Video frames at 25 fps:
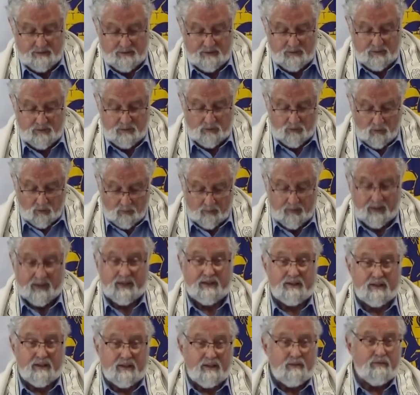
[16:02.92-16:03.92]
who
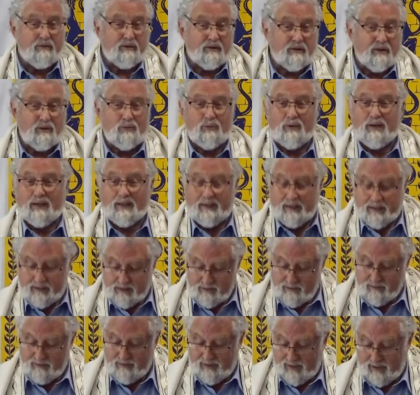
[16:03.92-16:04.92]
normally delivered the weekly
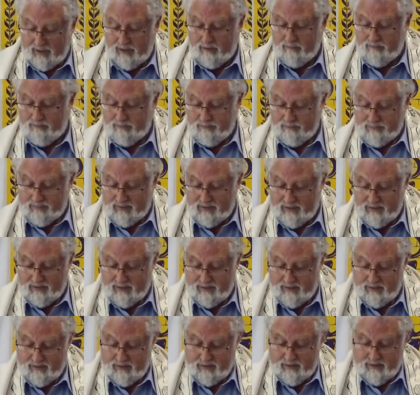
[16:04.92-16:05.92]
devar.
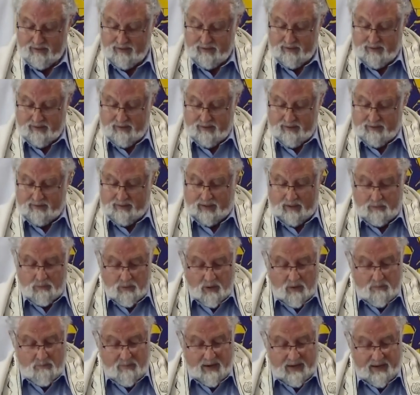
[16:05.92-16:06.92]
They
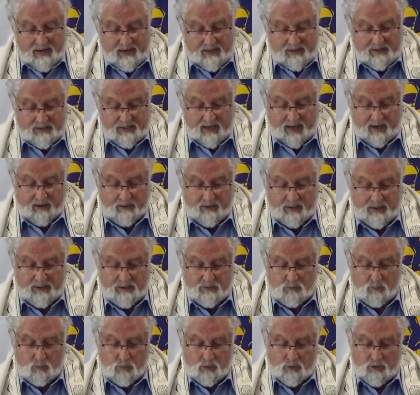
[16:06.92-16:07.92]
were amazed how
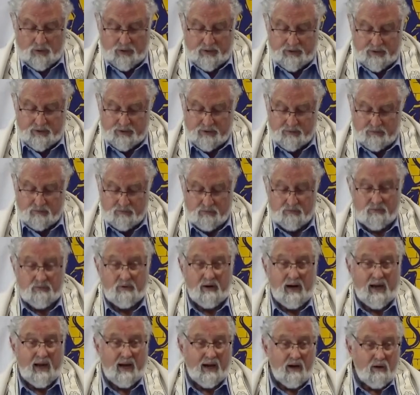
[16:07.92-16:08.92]
his words
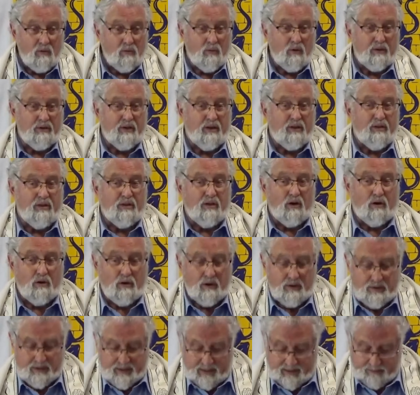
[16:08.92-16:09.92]
rang with
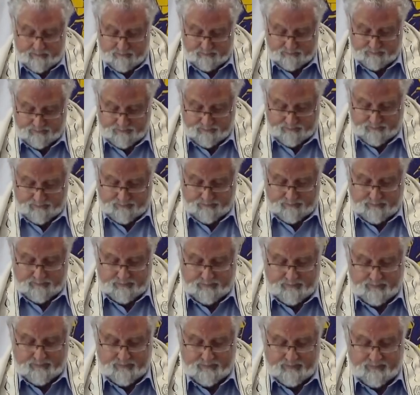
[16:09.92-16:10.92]
authority.
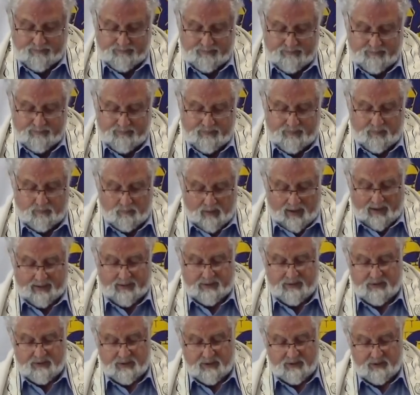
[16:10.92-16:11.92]
Mark
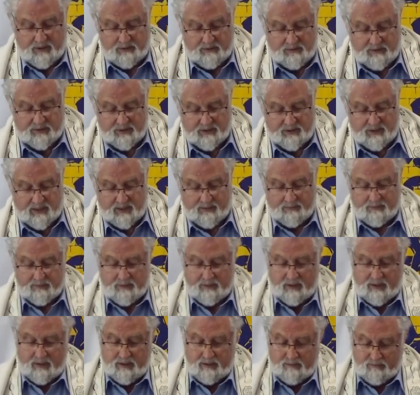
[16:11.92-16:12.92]
continues
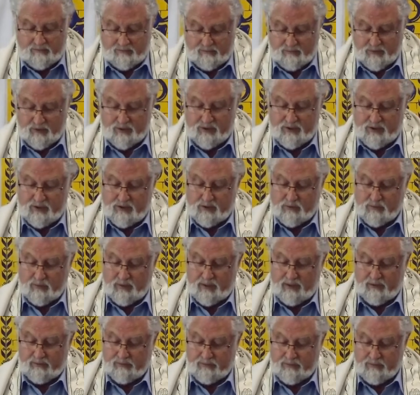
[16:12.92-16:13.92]
in verses
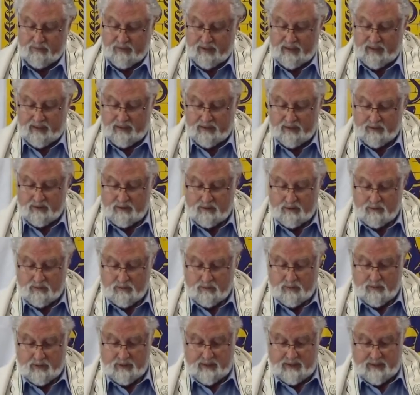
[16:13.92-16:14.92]
23 to
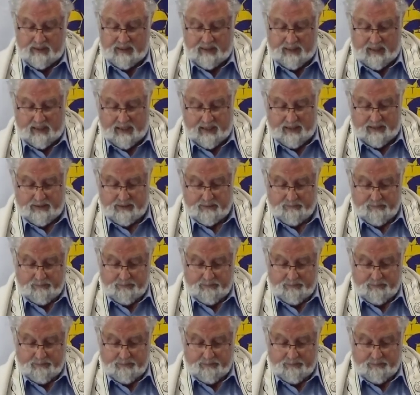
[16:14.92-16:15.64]
28